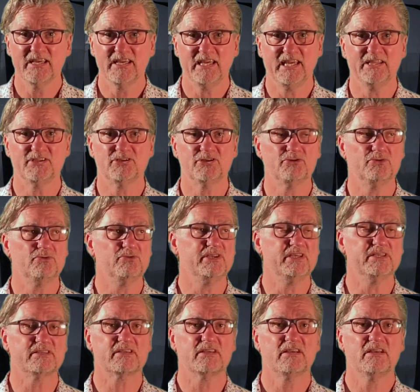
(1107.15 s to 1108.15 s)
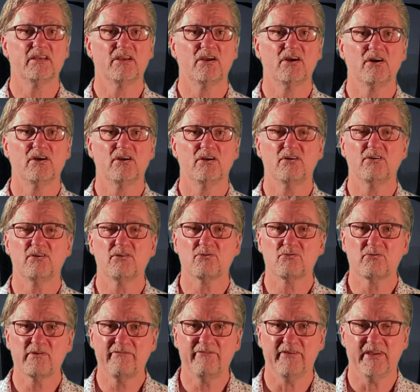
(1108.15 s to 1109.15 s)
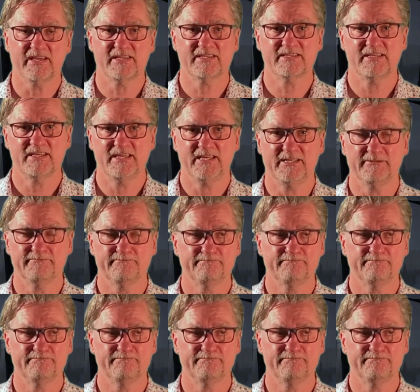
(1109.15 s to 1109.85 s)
into this horrific scene.